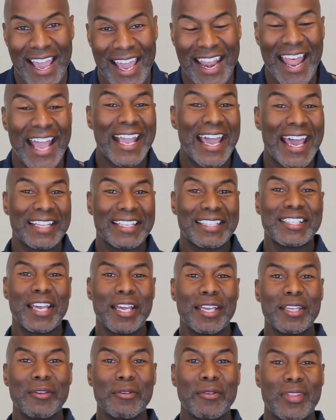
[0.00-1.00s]
And I got to
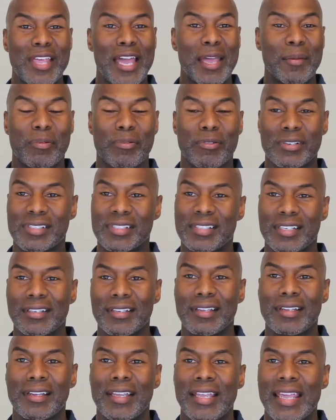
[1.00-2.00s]
tell you that
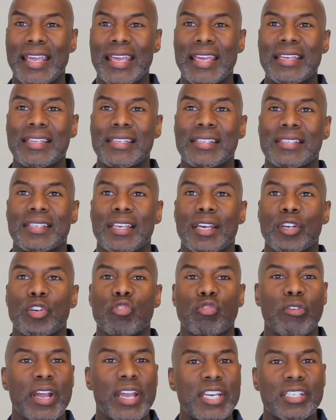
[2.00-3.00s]
Priscilla is
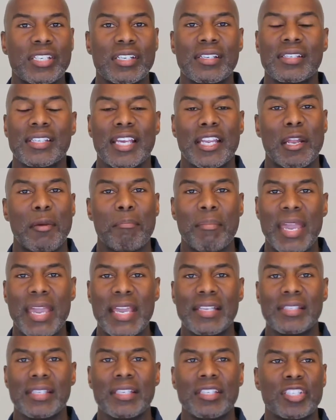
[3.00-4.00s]
gracious and
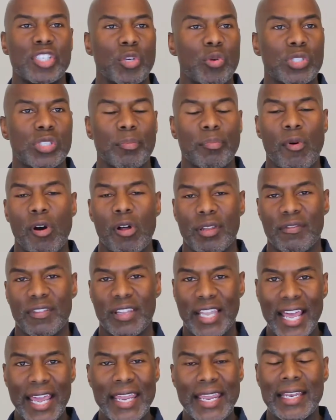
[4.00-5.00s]
amazing. She was a ball of
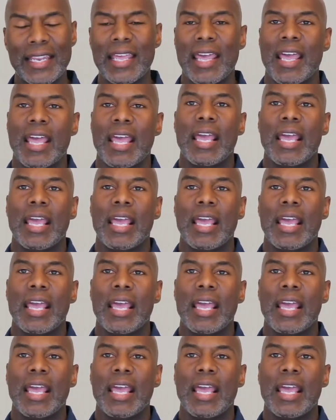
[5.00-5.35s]
light.